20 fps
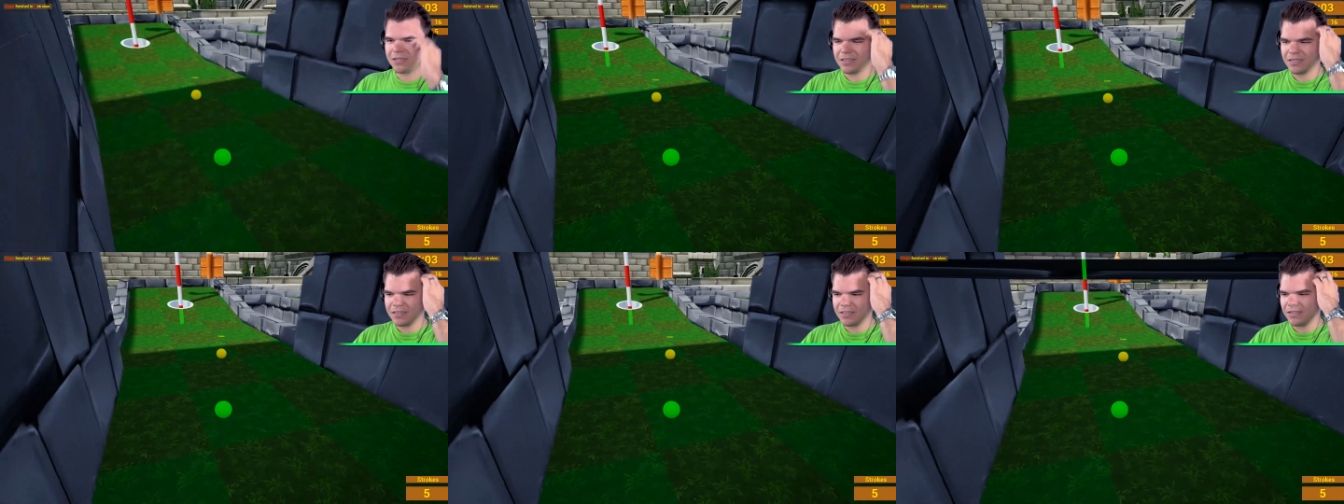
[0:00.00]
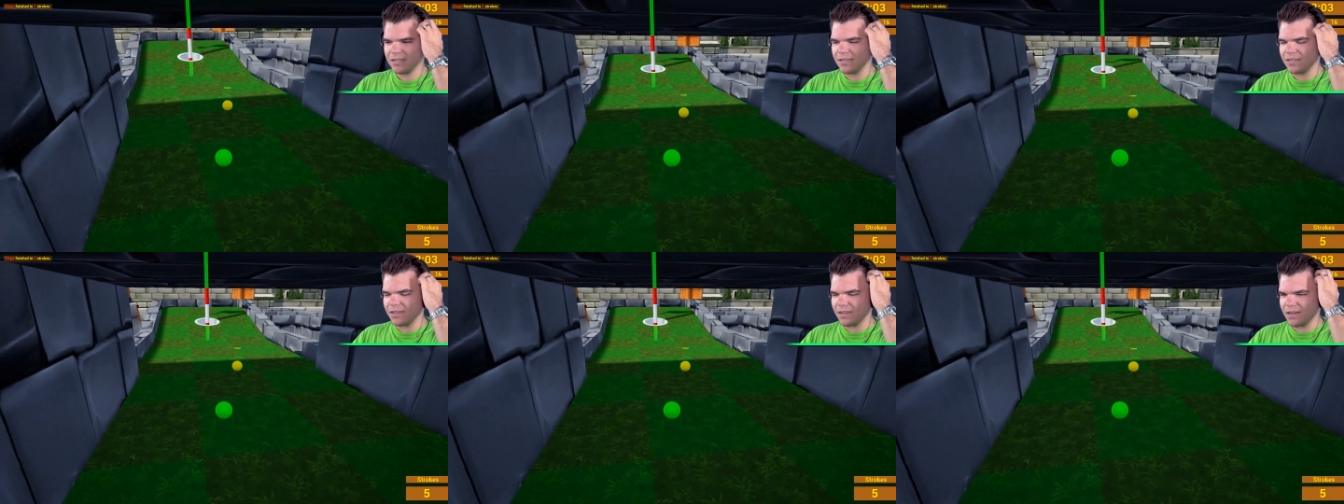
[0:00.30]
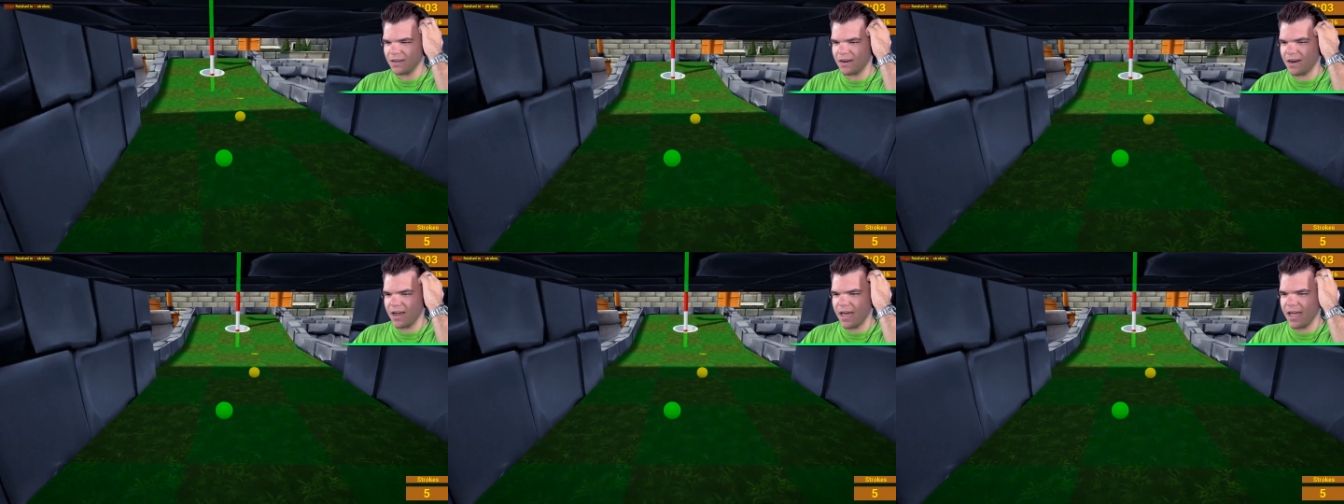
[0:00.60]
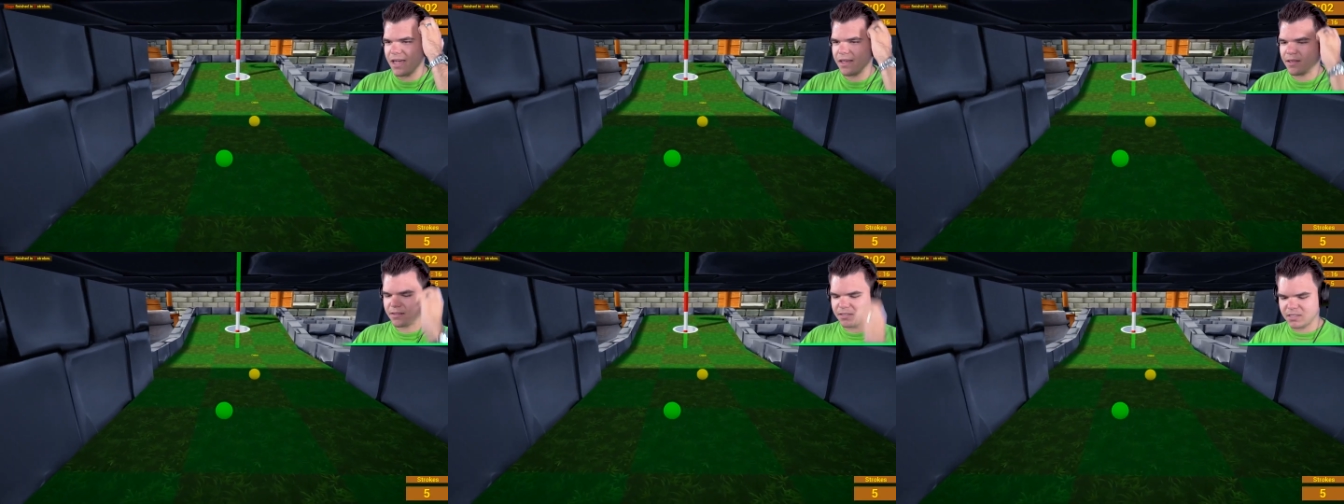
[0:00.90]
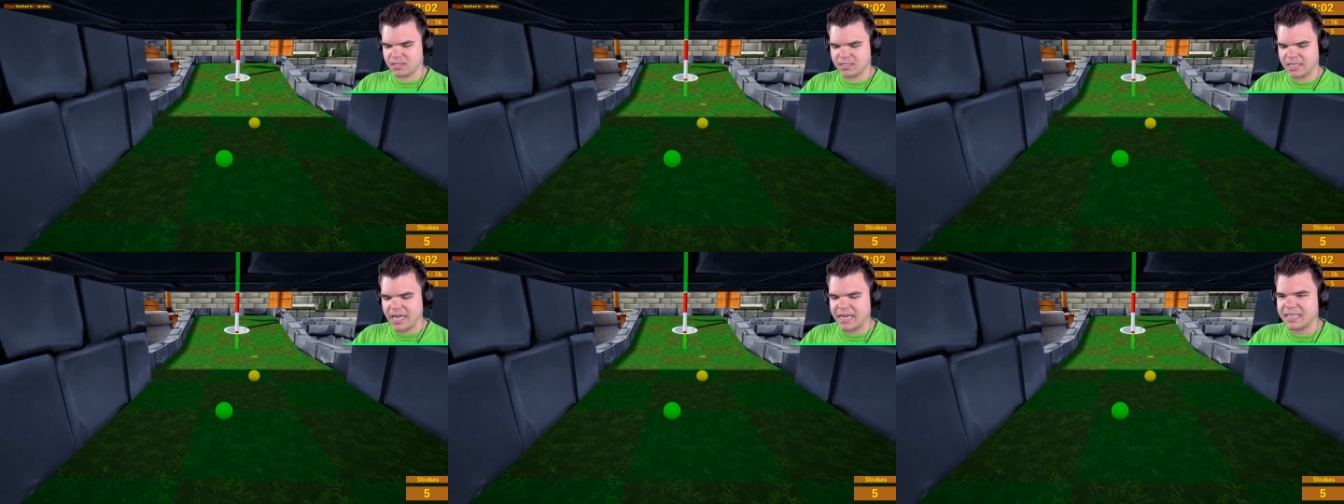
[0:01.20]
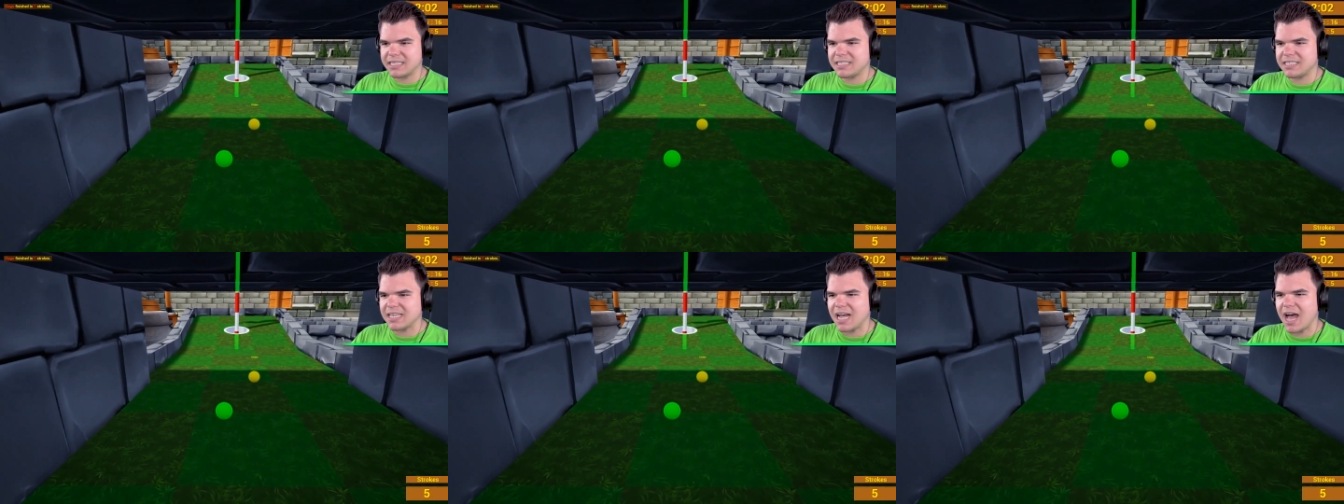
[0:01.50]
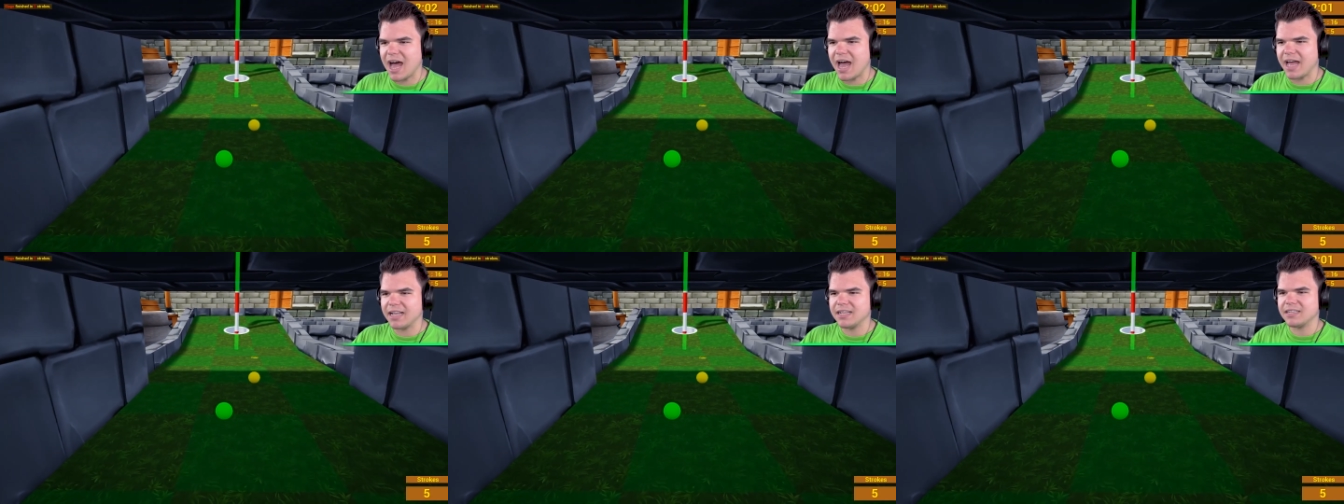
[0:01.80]
you. My smash, right. smash it. Smash it.
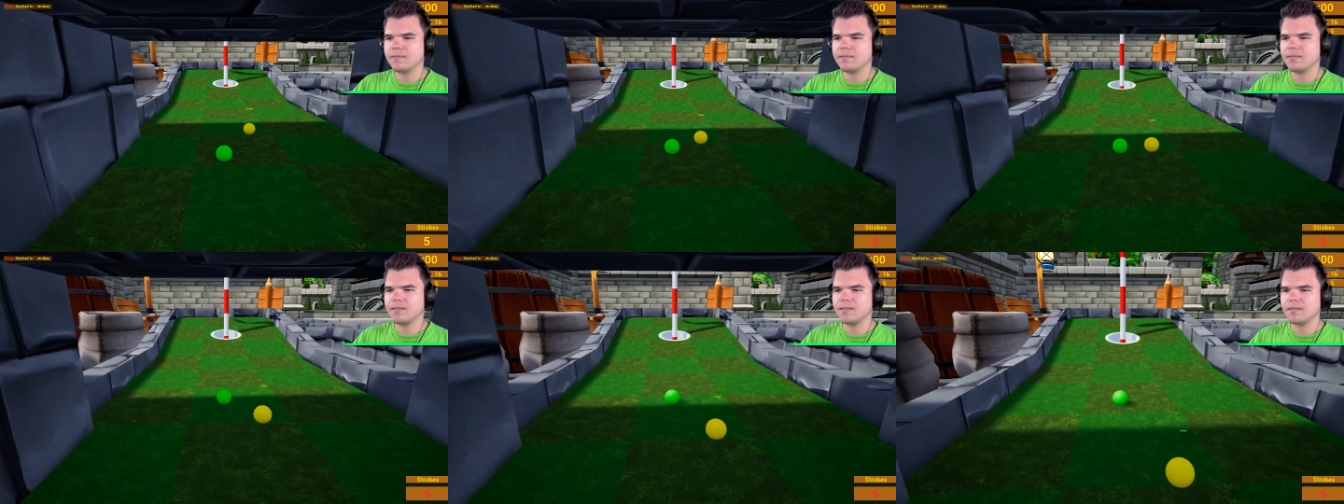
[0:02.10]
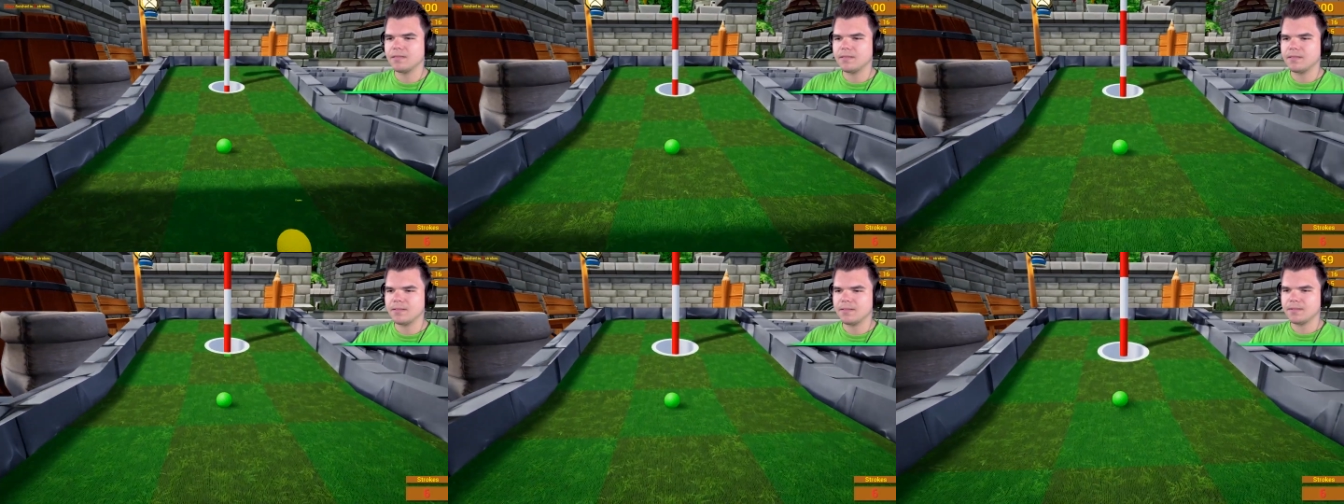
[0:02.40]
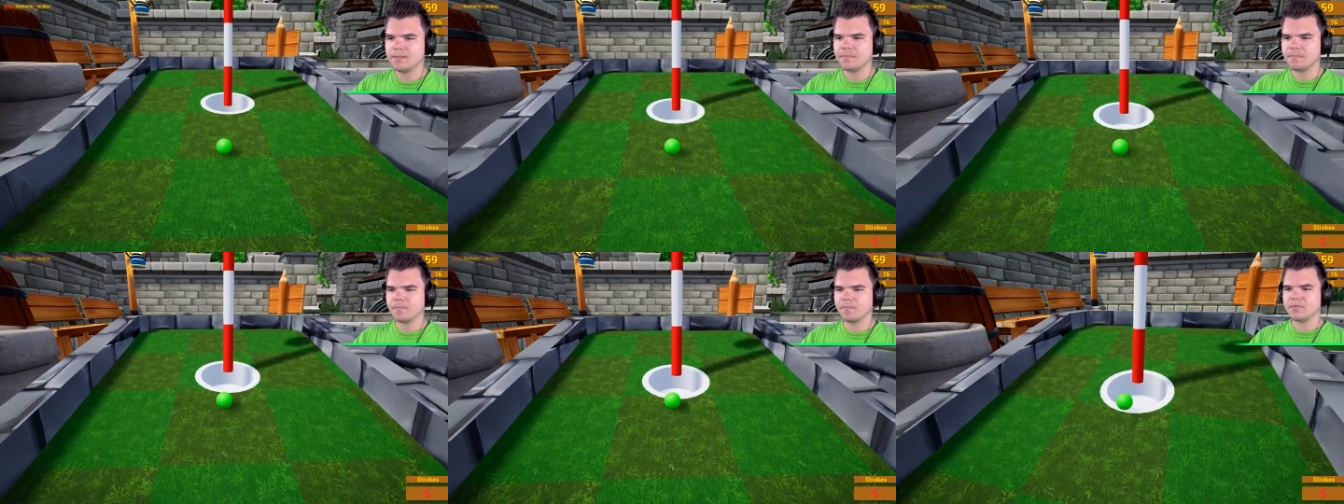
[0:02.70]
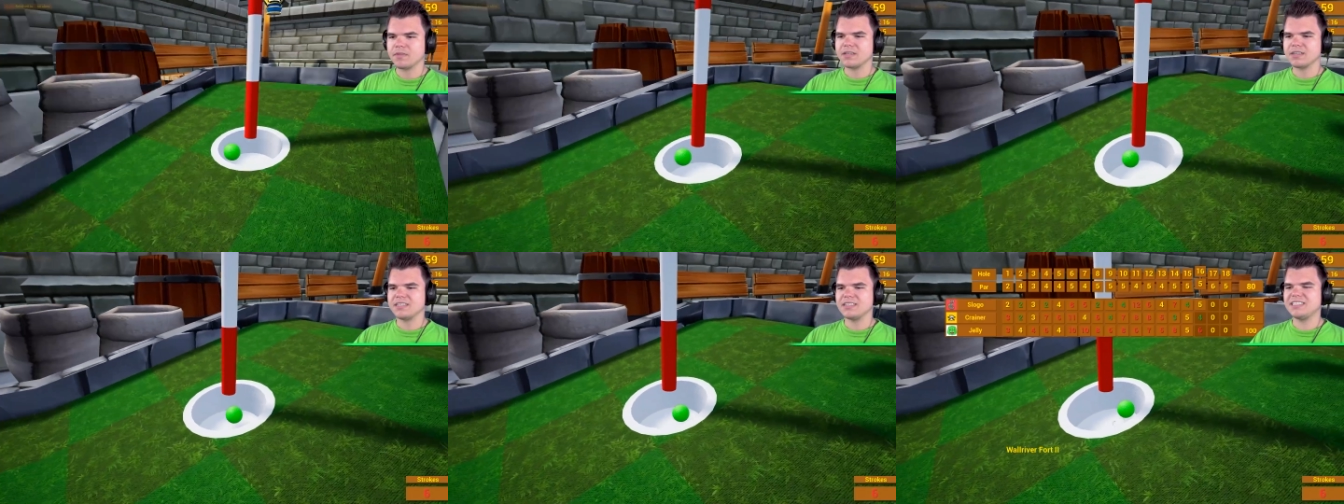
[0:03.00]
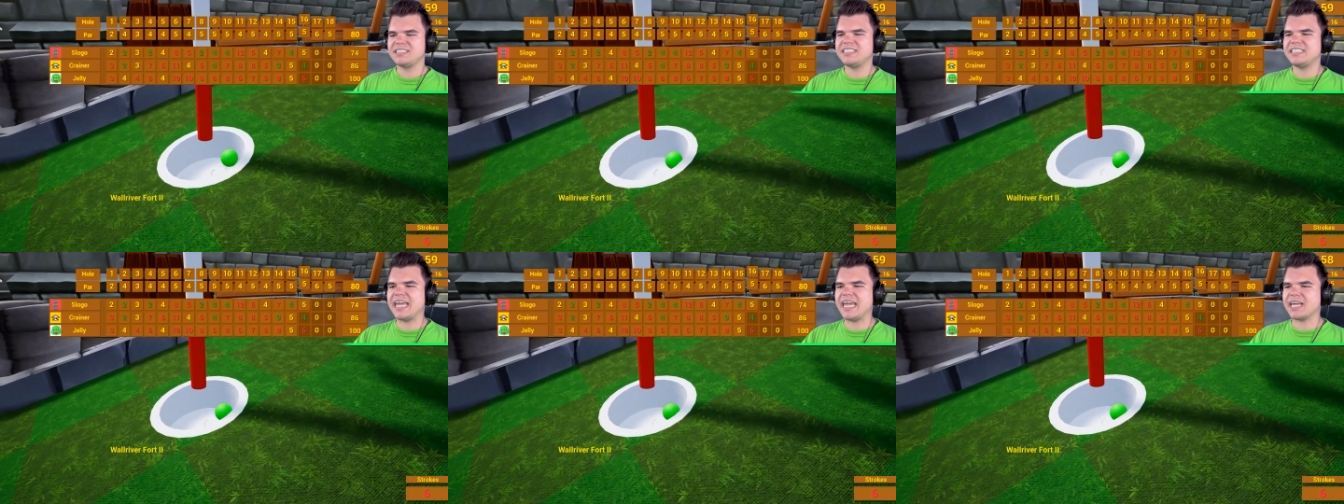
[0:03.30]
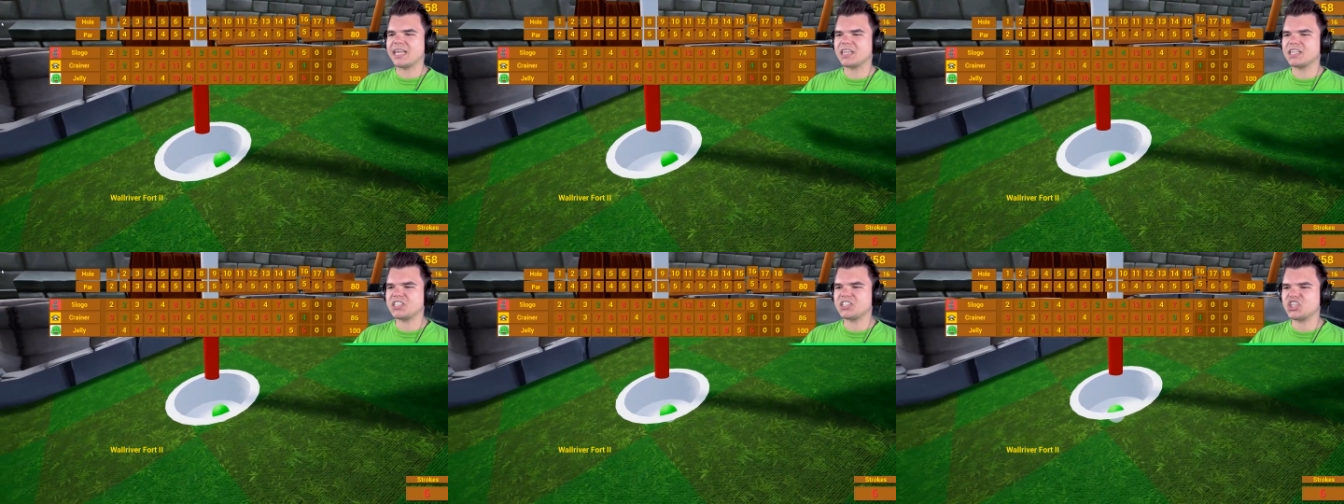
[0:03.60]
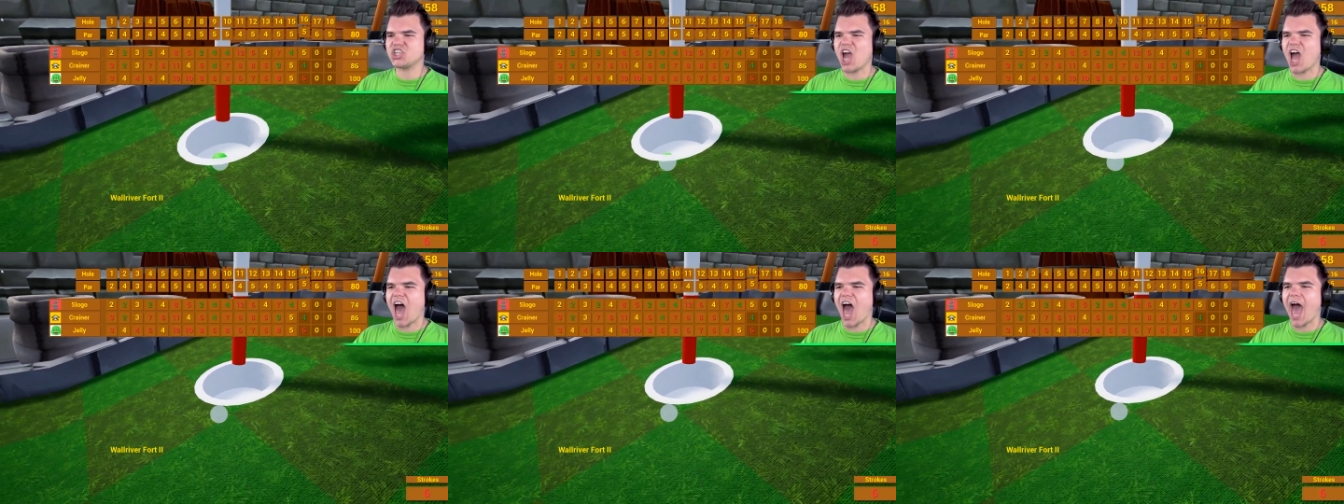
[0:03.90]
Smash it. Smash it. After you. Sixth
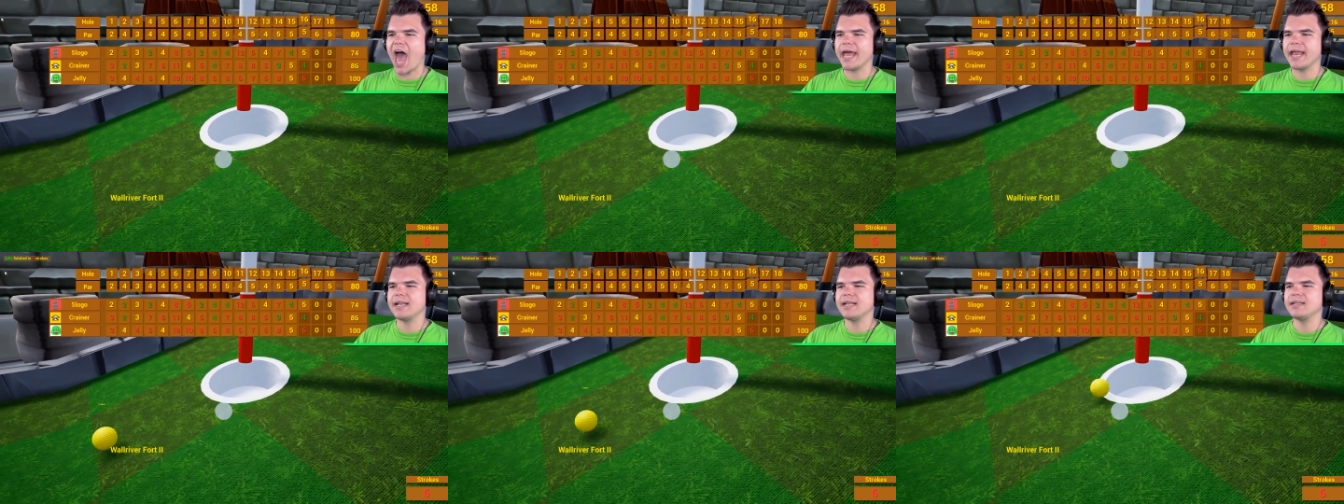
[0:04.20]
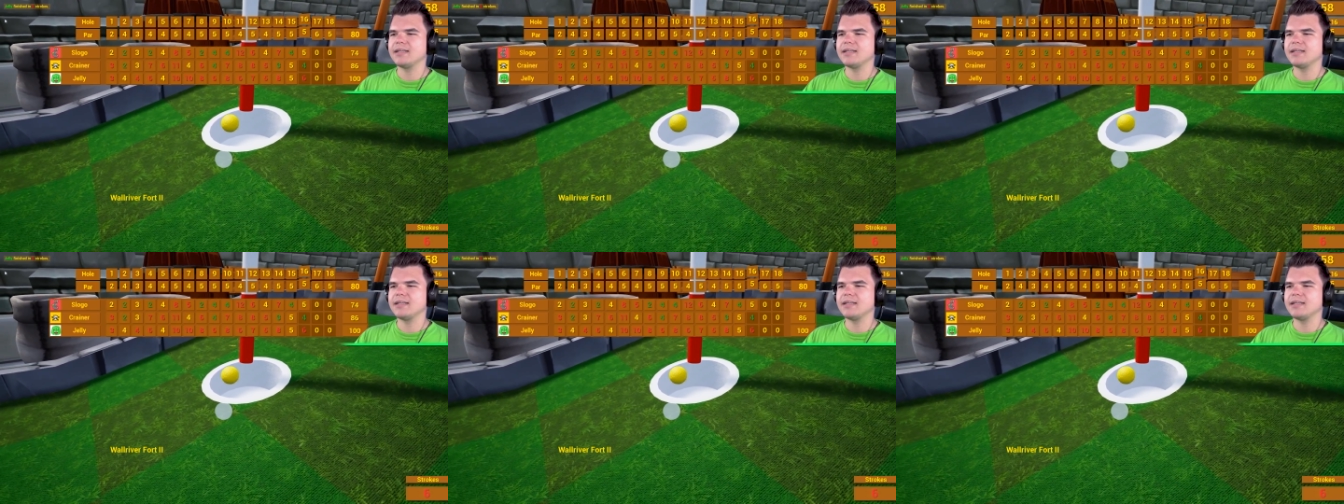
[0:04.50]
shot.